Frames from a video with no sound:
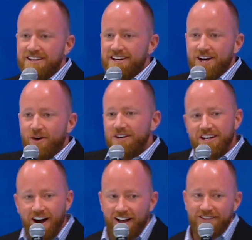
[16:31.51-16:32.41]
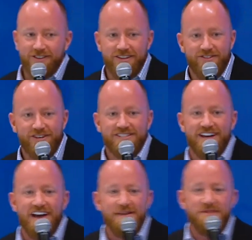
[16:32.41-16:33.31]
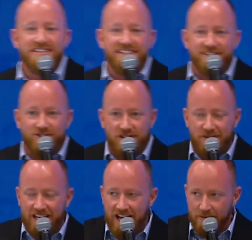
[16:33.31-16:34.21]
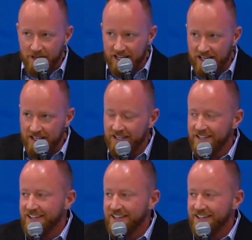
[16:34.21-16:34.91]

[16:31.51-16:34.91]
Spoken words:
going to college for the first time. It's extremely humbling.